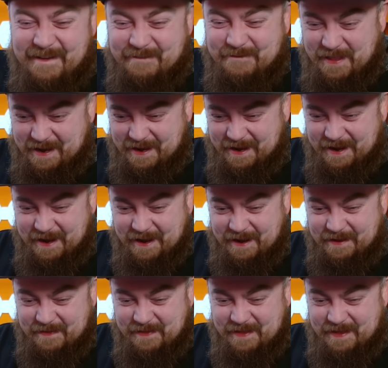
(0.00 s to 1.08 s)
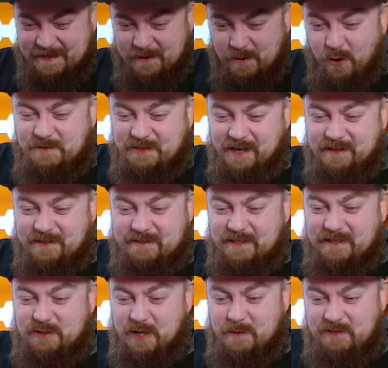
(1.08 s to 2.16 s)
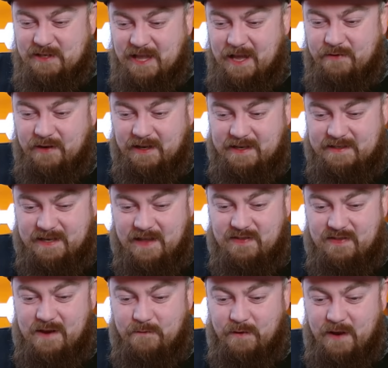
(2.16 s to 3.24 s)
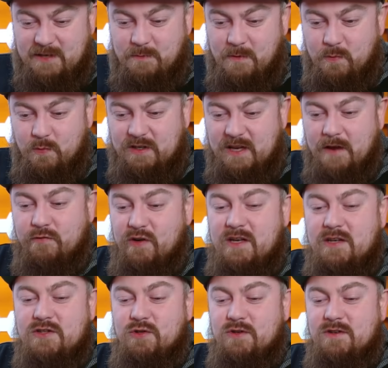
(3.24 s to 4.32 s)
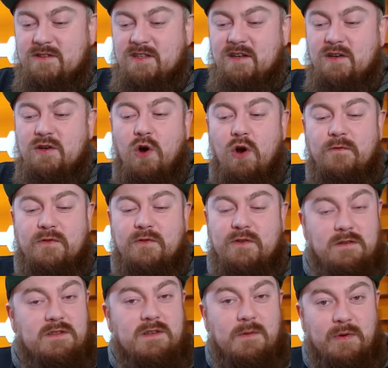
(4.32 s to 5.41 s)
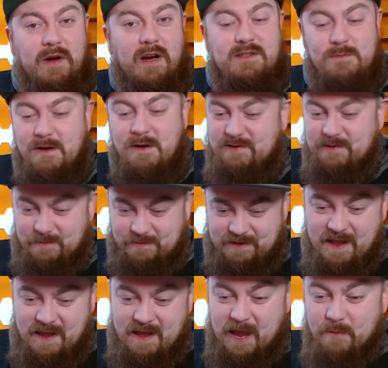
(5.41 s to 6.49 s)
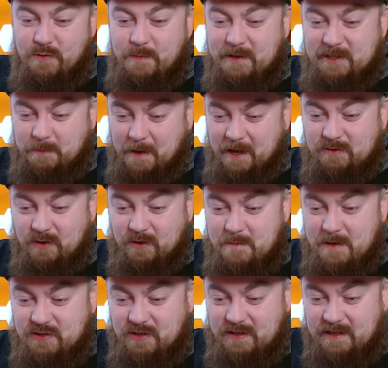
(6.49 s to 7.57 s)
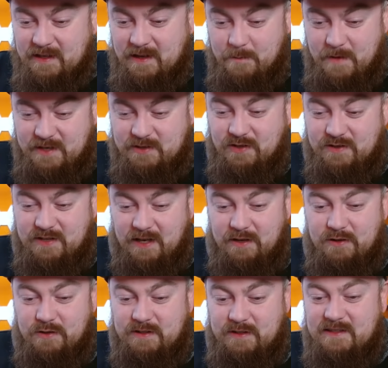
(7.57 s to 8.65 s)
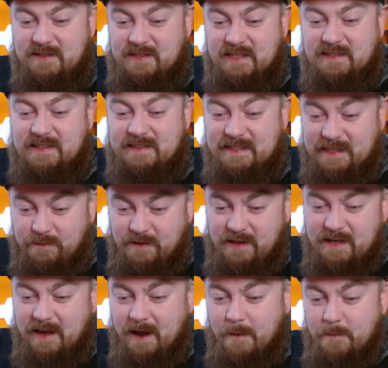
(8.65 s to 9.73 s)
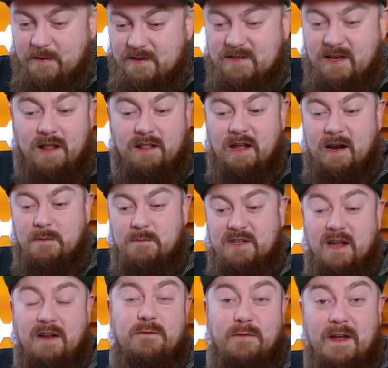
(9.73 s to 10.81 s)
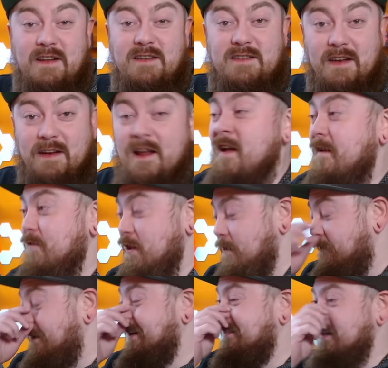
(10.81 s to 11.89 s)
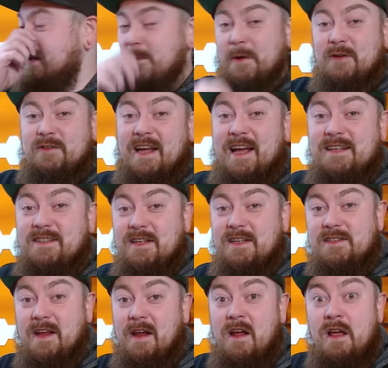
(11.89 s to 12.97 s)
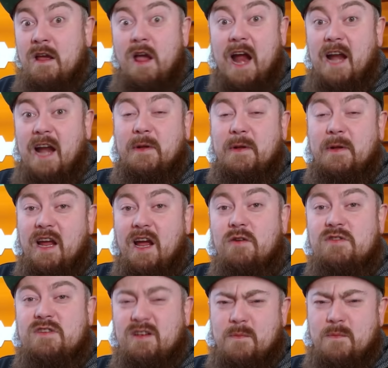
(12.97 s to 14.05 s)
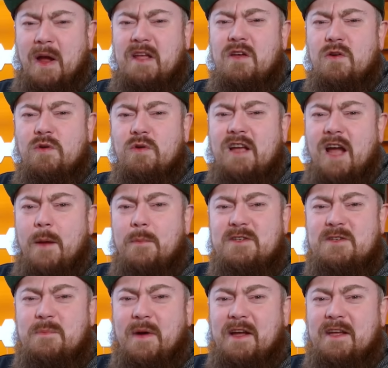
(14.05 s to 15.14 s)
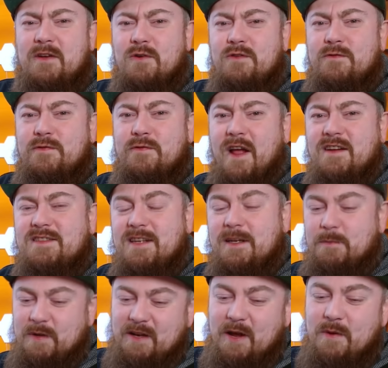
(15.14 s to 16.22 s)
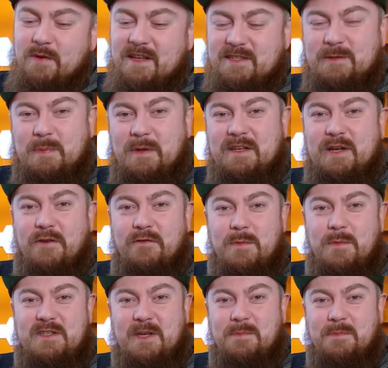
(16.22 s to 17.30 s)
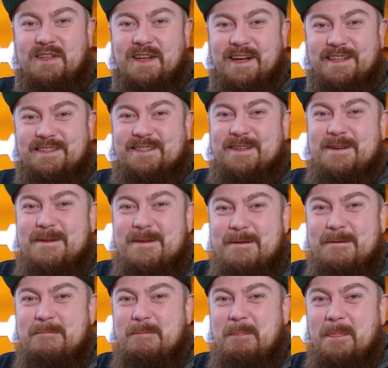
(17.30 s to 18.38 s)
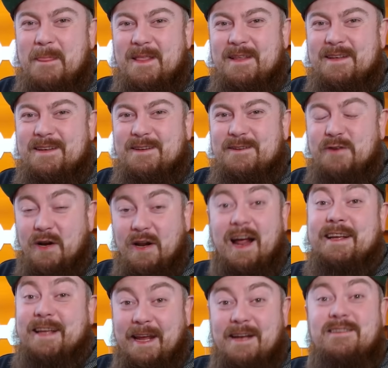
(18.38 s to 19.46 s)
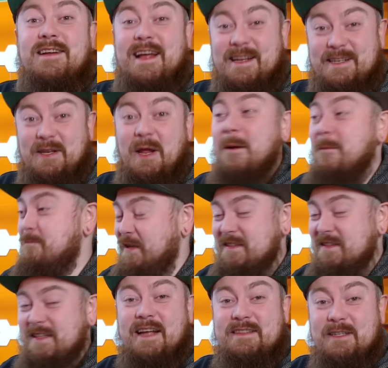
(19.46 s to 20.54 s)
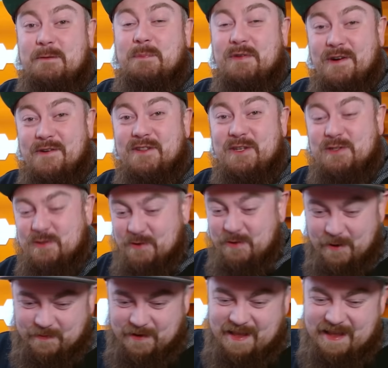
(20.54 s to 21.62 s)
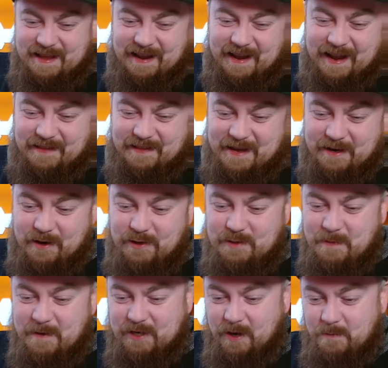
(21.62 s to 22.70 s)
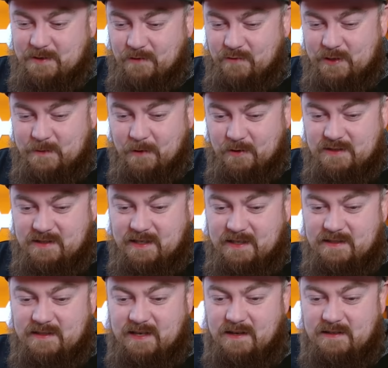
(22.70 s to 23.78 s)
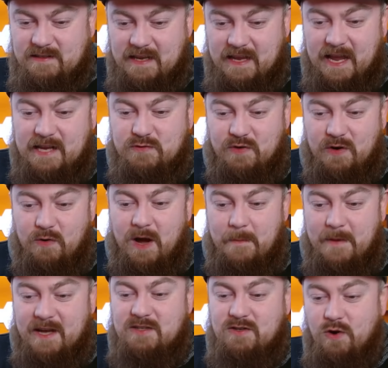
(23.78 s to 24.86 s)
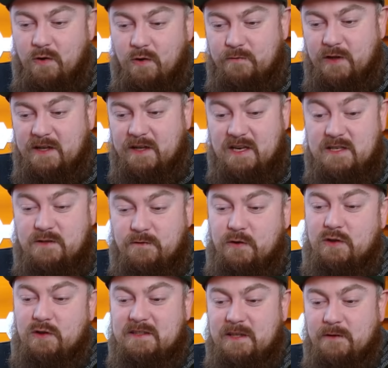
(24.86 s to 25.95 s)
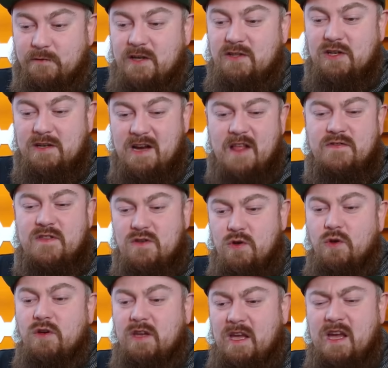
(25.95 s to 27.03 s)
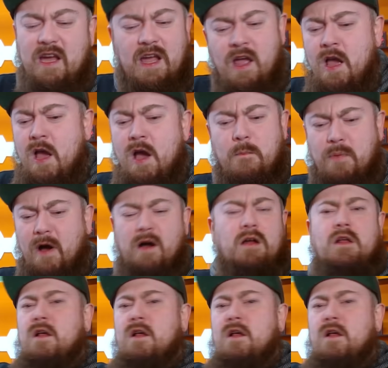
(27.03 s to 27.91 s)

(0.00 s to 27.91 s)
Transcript: Home Secretary James Cleverly said the investment would give reassurance and confidence to British Muslims. It will be spent on measures including CCTV cameras, alarms and fencing. Now the funny thing about it is anybody else, you know, buy your own cameras and buy your own fencing, but now this is being government subsidised. For, again, a certain protected, privileged group. The announcement comes in response to concerns the Israel-Hamas conflict is fueling division in the UK. But